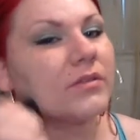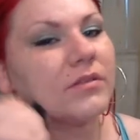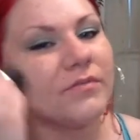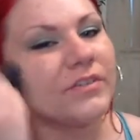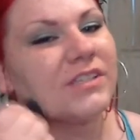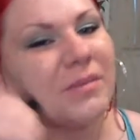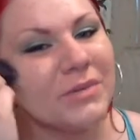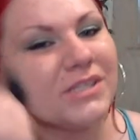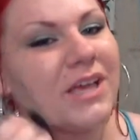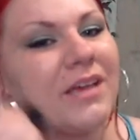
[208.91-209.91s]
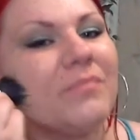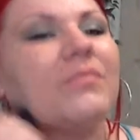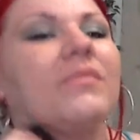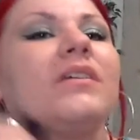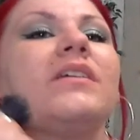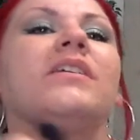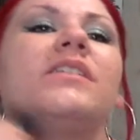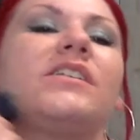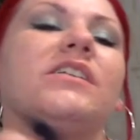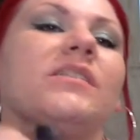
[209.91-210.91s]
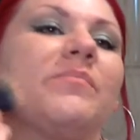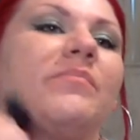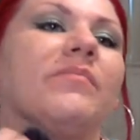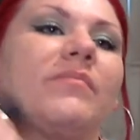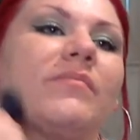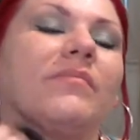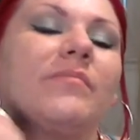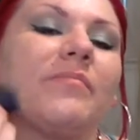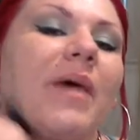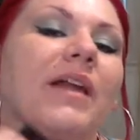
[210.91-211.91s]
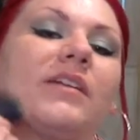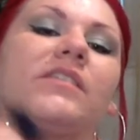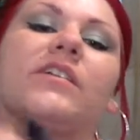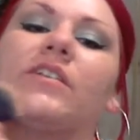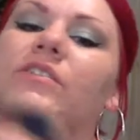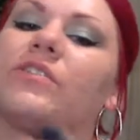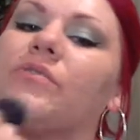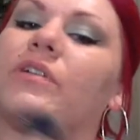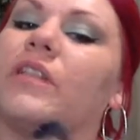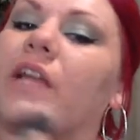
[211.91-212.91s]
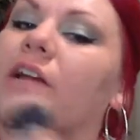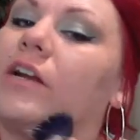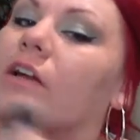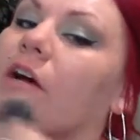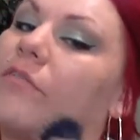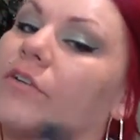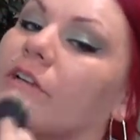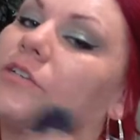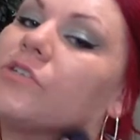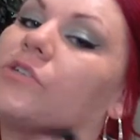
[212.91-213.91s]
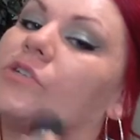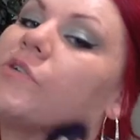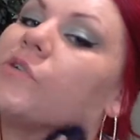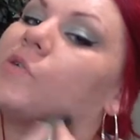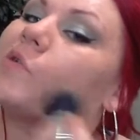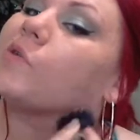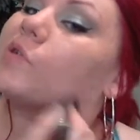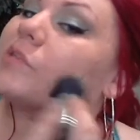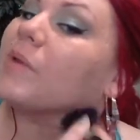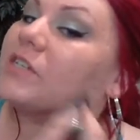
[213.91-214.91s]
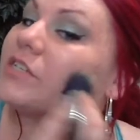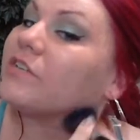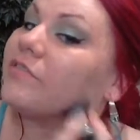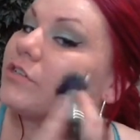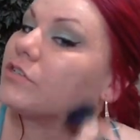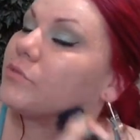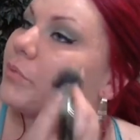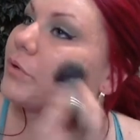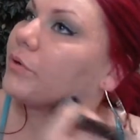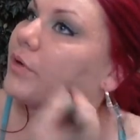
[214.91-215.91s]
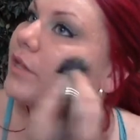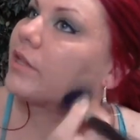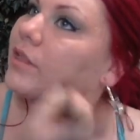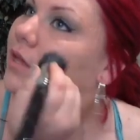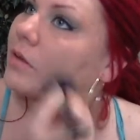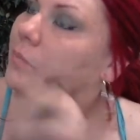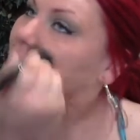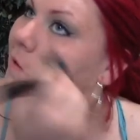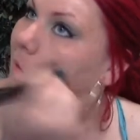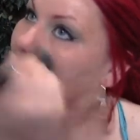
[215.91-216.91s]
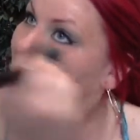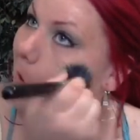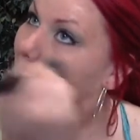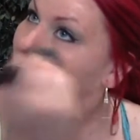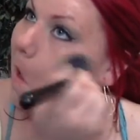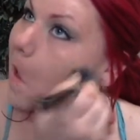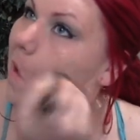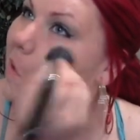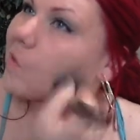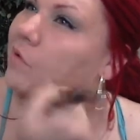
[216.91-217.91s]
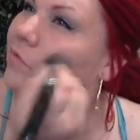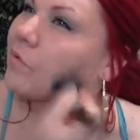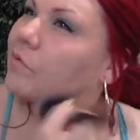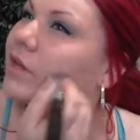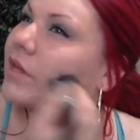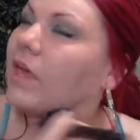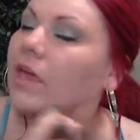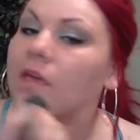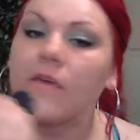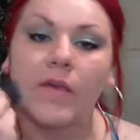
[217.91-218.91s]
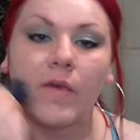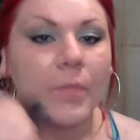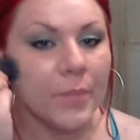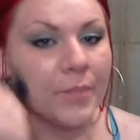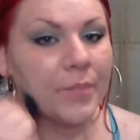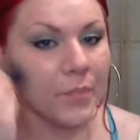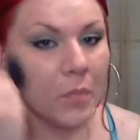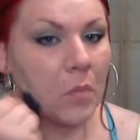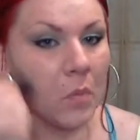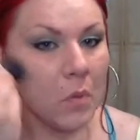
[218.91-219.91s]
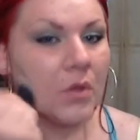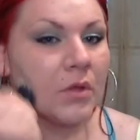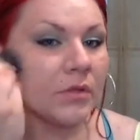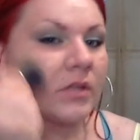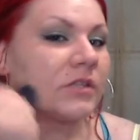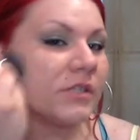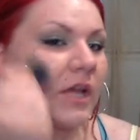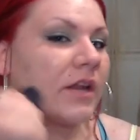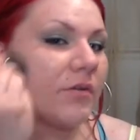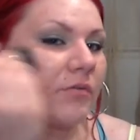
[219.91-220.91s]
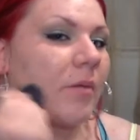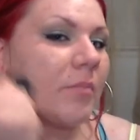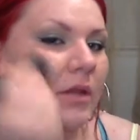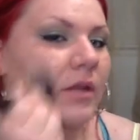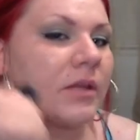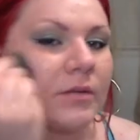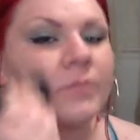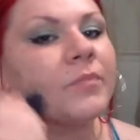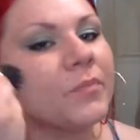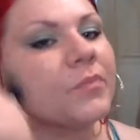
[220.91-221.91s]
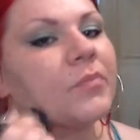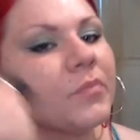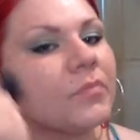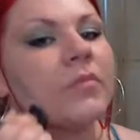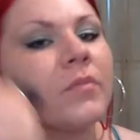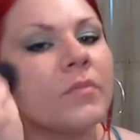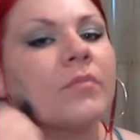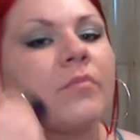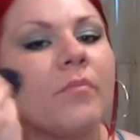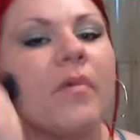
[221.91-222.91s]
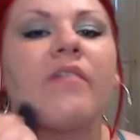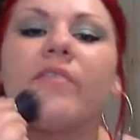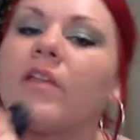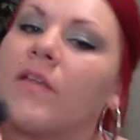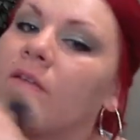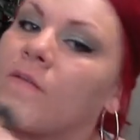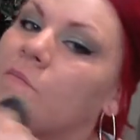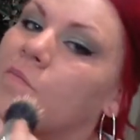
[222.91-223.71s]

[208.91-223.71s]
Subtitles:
For summertime, it's just better to do a lighter coverage, especially if you're super oily like me. It won't look cakey. And just kind of rub it in, buff it in.